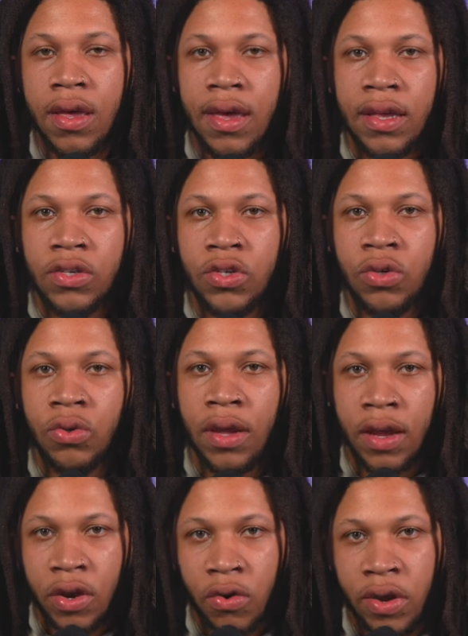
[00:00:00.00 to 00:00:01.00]
is to
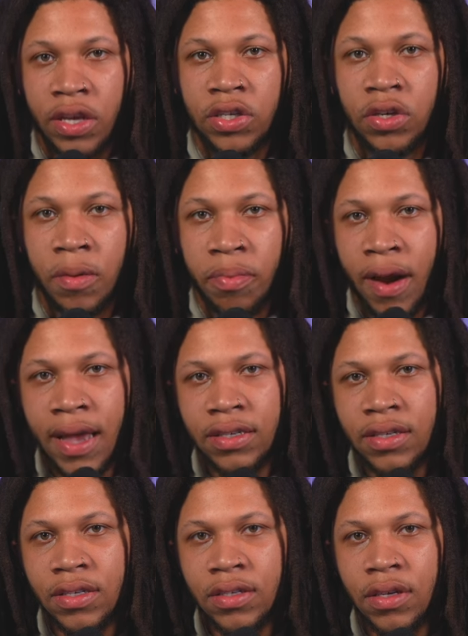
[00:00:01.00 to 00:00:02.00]
increase your
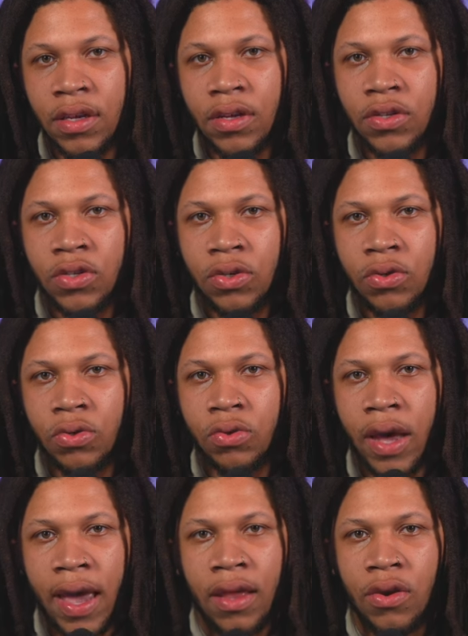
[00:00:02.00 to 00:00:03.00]
prices to
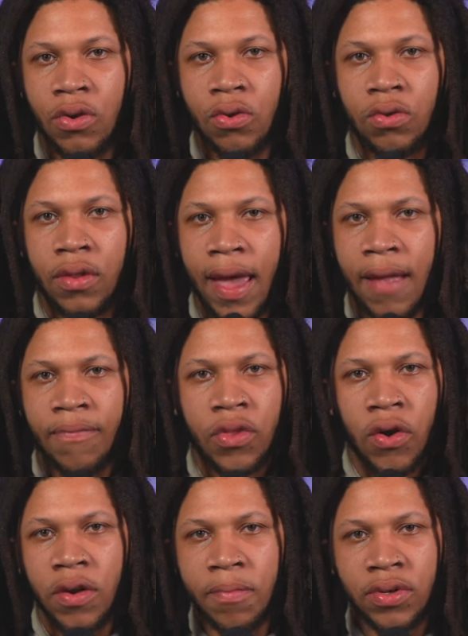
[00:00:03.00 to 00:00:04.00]
handle that
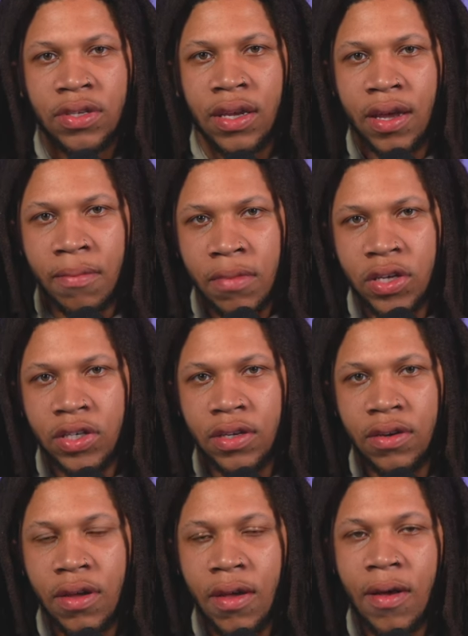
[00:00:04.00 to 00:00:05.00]
30% commission.